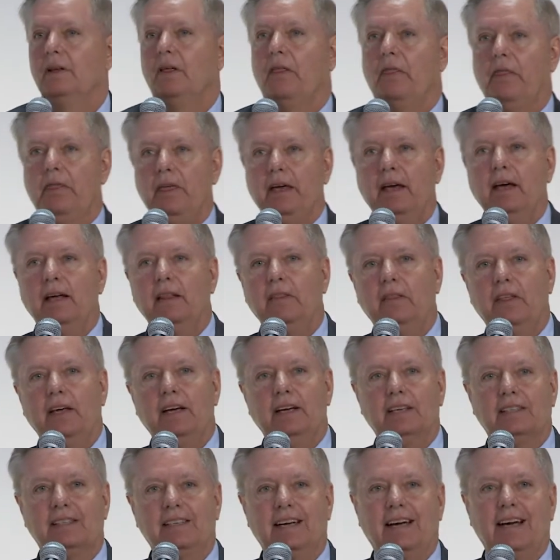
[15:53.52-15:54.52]
Then they
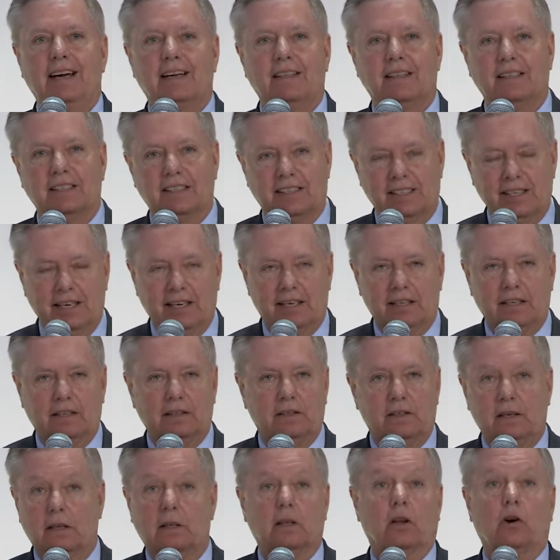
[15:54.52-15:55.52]
attacked
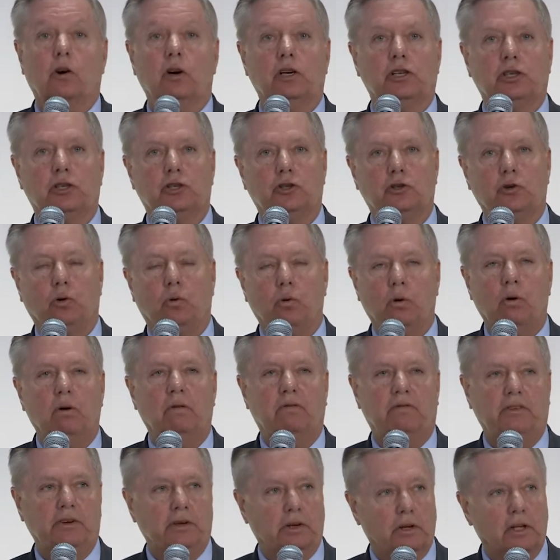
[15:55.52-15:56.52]
the largest oil
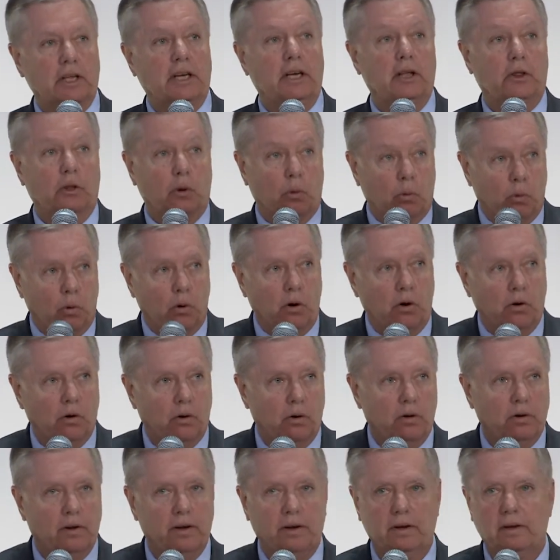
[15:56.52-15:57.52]
field in the
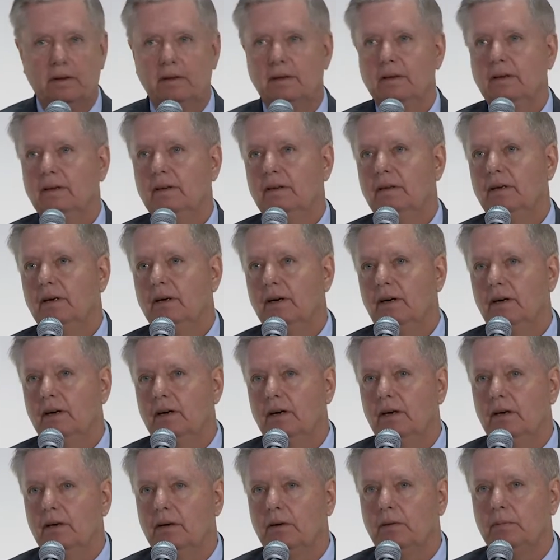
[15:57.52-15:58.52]
world.
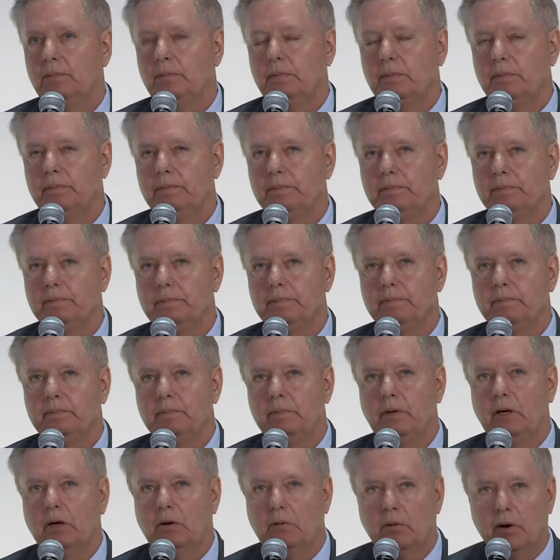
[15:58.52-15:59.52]

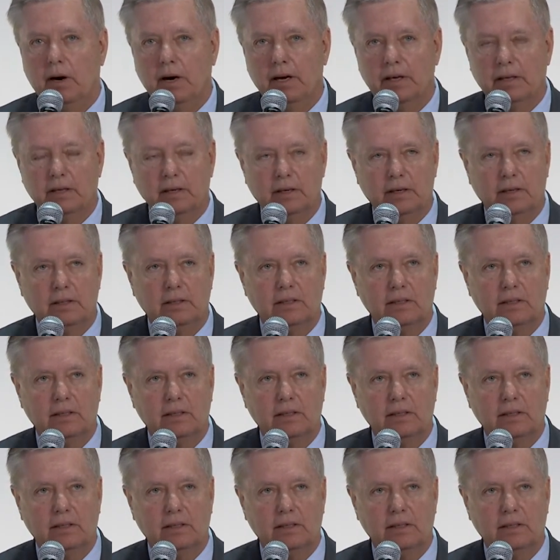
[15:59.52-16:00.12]
Iran does